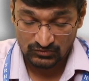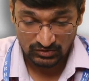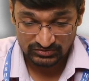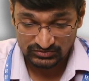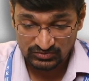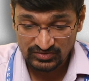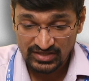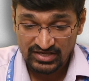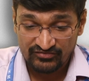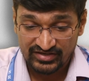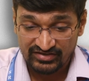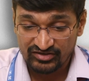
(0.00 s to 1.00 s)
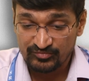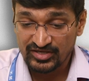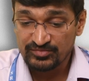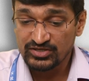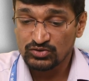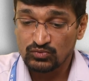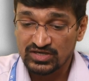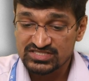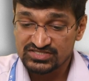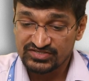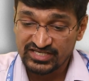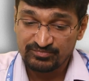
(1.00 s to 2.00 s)
Also, whenever a baby
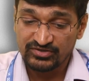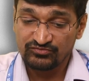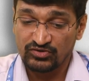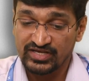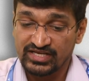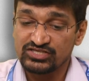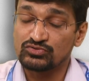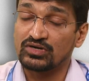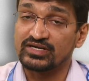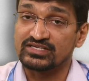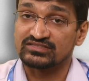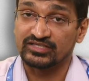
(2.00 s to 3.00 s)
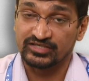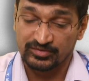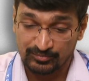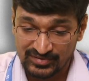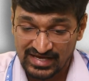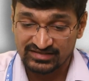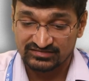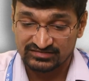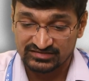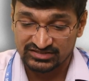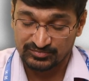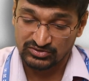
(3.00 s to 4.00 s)
requires treatment for any jaundice, it
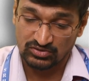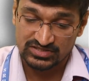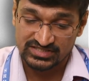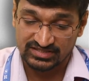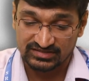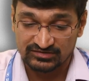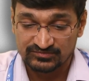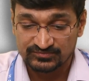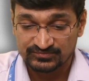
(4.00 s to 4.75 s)
implies it is pathological.